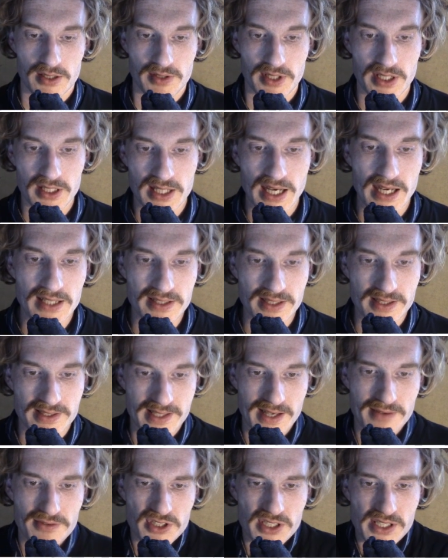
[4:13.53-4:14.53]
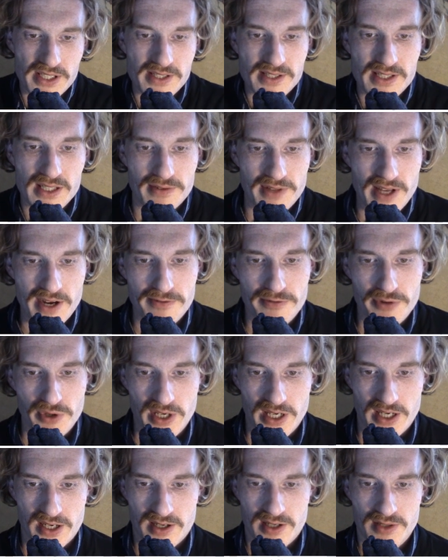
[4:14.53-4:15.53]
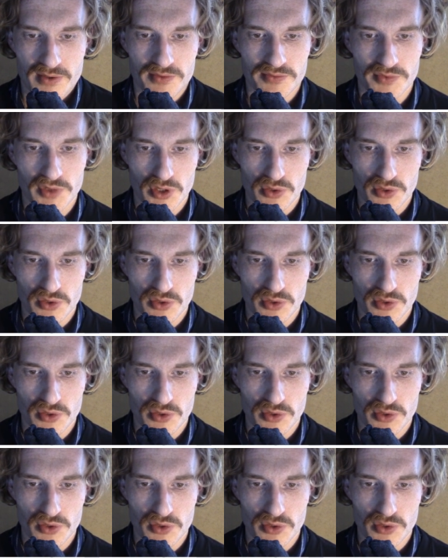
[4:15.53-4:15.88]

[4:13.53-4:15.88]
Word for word: In 1970, South Africa